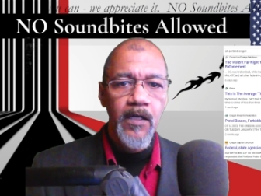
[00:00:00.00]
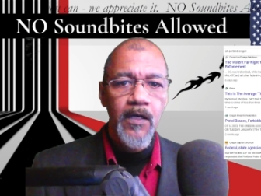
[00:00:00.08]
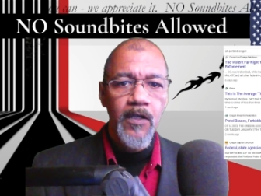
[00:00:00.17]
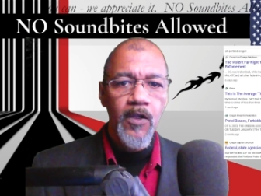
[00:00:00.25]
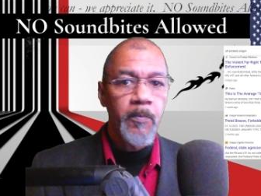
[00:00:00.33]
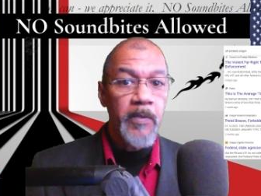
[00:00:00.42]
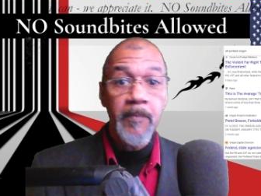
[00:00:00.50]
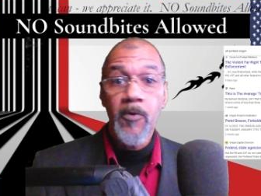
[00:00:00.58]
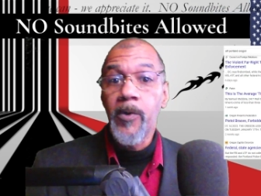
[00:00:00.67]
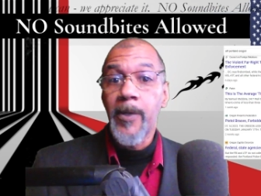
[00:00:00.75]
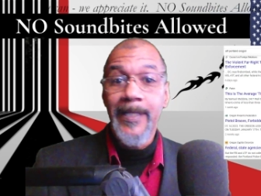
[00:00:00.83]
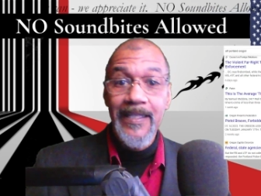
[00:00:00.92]
The people who
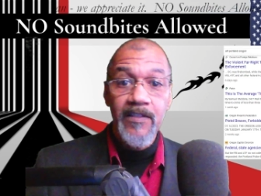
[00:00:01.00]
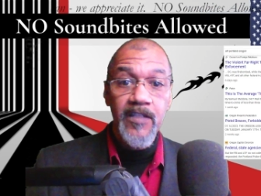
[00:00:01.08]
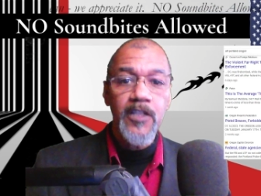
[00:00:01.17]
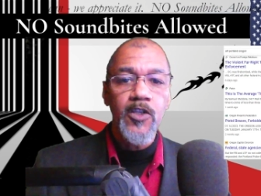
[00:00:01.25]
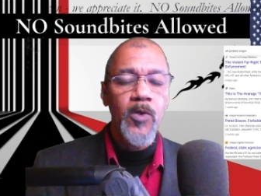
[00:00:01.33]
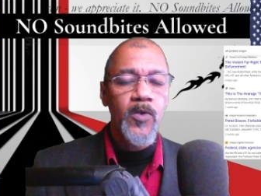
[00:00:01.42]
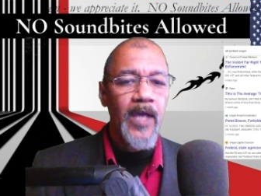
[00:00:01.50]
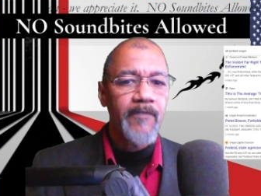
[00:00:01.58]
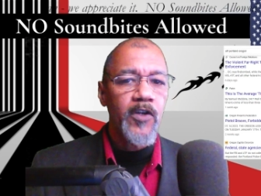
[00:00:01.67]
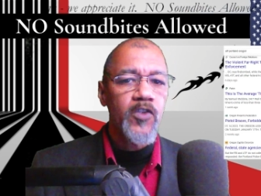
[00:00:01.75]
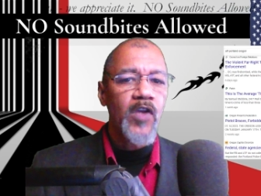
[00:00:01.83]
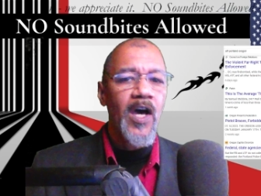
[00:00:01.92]
are continuing to have
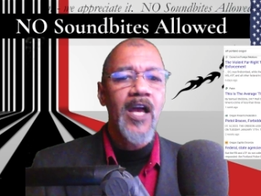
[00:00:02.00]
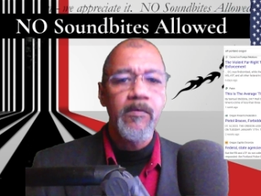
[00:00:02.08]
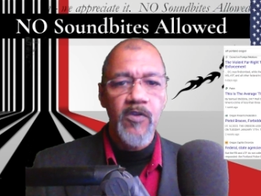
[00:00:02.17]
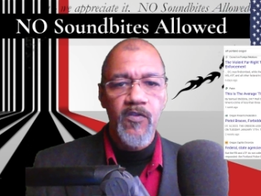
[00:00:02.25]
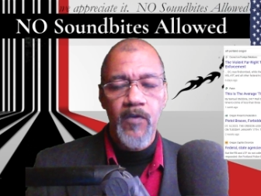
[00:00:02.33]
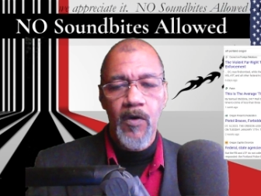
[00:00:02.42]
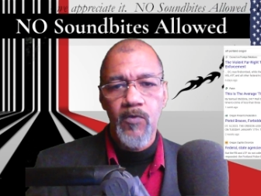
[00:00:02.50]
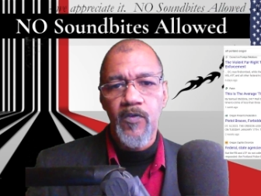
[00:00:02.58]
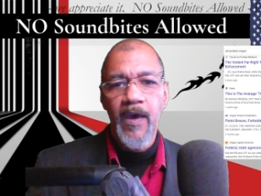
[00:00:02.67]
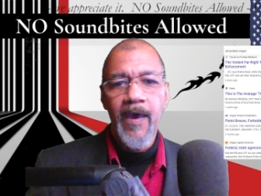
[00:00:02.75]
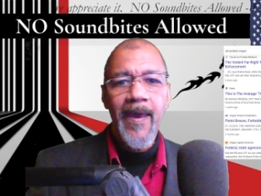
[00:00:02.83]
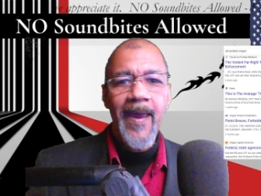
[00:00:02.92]
autonomous zones
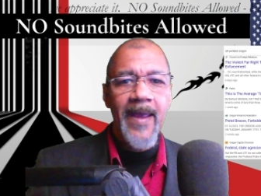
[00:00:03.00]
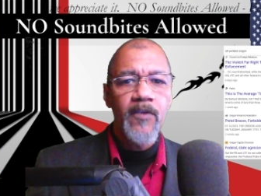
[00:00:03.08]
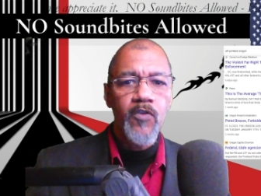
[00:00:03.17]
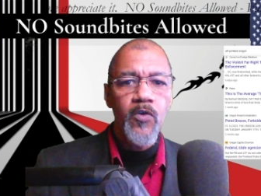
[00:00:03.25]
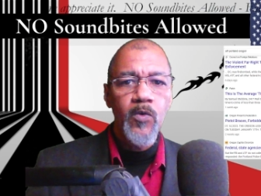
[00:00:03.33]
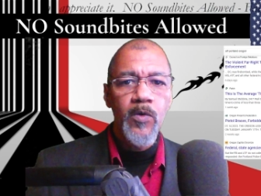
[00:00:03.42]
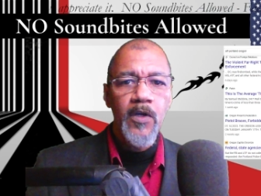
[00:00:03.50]
and to